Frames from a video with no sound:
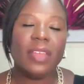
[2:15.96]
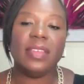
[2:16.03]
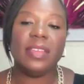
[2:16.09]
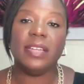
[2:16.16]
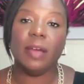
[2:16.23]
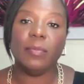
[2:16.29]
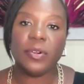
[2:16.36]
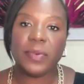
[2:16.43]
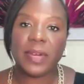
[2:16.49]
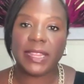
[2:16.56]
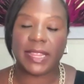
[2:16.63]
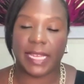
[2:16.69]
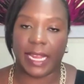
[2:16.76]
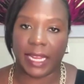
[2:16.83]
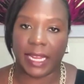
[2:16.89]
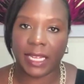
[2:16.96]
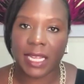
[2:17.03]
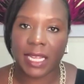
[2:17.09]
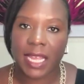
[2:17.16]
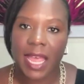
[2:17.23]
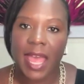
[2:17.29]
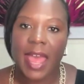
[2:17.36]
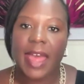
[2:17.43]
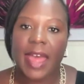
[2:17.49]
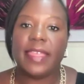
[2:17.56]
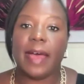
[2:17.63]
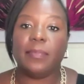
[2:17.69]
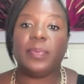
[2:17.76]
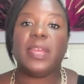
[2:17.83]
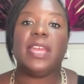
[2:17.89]
the number one thing
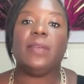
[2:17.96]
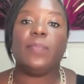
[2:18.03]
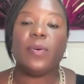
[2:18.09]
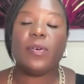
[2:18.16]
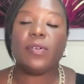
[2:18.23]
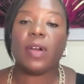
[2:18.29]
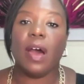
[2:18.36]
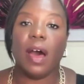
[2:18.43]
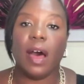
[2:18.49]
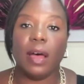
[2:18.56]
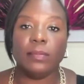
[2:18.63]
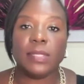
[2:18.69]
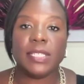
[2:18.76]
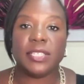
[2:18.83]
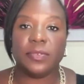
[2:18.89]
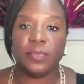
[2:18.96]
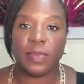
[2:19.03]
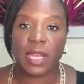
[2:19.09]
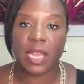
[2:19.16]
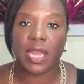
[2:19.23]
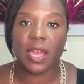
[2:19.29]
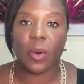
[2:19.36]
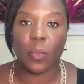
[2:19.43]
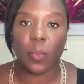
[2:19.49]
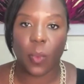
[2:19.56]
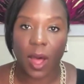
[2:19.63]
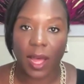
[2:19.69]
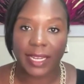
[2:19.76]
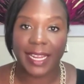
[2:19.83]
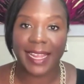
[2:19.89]
that people come to me
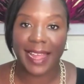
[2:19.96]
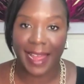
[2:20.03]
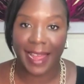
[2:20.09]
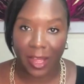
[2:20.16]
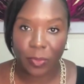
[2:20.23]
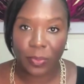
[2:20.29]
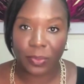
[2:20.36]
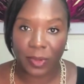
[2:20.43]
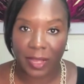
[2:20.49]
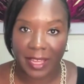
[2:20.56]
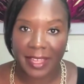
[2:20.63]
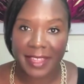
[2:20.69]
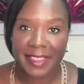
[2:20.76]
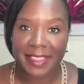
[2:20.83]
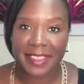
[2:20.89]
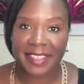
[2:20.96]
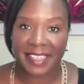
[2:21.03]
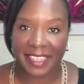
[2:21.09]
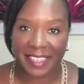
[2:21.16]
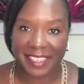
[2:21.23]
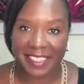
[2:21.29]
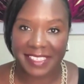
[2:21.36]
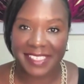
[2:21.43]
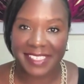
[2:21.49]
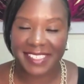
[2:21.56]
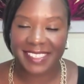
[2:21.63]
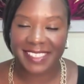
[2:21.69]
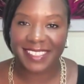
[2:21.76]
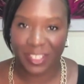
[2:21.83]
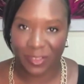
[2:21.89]
wanting help with
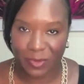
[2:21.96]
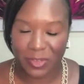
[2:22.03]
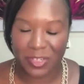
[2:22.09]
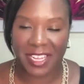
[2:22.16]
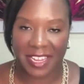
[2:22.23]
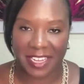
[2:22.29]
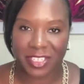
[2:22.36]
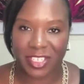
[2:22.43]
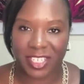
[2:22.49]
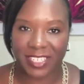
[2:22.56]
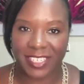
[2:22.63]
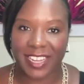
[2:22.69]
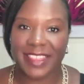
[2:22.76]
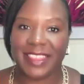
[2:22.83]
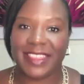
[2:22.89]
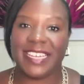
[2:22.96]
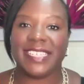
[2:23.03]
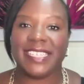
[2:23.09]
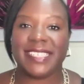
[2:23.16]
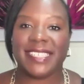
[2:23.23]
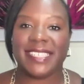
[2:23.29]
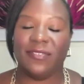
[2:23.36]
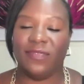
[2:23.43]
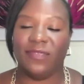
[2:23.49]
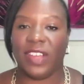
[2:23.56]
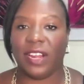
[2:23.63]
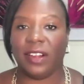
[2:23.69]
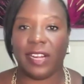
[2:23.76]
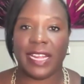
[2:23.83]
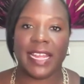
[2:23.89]
is communication, this
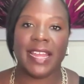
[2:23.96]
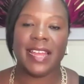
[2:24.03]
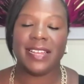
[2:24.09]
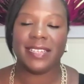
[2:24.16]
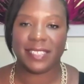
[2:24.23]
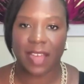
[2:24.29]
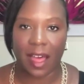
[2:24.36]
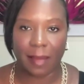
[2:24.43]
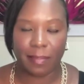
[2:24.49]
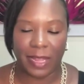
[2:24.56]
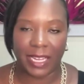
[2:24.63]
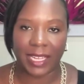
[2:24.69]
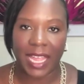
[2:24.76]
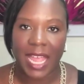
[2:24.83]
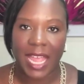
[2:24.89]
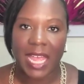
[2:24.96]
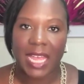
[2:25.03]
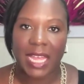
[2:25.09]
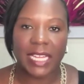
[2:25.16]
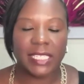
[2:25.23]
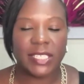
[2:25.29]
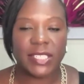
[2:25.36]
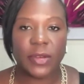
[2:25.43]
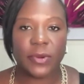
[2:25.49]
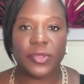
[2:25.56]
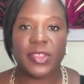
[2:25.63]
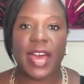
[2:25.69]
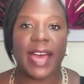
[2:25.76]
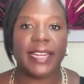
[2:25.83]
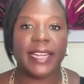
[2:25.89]
very topic. And so
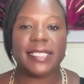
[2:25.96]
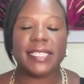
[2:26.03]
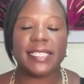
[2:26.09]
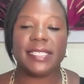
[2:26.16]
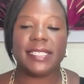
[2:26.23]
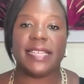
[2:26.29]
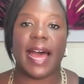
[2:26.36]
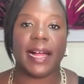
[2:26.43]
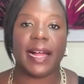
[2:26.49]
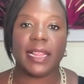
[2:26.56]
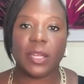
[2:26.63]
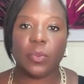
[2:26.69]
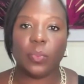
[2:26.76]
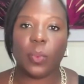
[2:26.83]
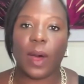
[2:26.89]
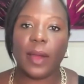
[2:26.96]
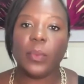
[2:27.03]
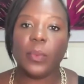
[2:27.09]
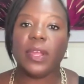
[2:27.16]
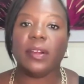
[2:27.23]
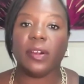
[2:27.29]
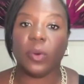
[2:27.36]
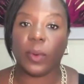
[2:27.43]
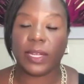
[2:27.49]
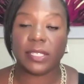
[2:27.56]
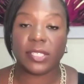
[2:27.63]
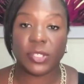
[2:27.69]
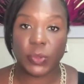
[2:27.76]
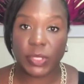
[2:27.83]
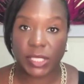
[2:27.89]
that is exactly what we are
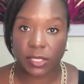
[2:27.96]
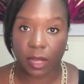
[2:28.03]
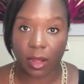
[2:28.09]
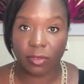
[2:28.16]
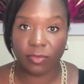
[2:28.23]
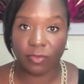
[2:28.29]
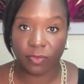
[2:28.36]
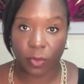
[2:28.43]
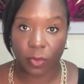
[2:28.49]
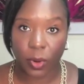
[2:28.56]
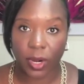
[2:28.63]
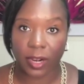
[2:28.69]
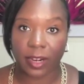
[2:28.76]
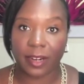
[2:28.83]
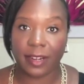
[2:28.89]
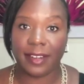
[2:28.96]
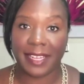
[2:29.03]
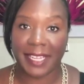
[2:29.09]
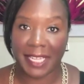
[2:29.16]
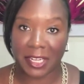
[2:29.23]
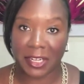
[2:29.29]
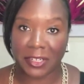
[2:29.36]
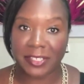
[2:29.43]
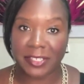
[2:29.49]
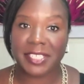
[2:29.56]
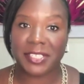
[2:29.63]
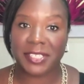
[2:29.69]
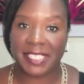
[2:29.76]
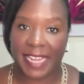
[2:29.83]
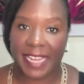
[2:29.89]
going to solve for here
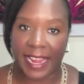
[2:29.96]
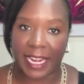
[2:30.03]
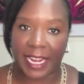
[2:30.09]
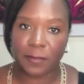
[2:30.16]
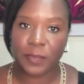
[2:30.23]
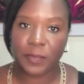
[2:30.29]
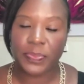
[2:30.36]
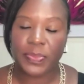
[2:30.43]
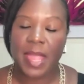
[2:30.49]
today.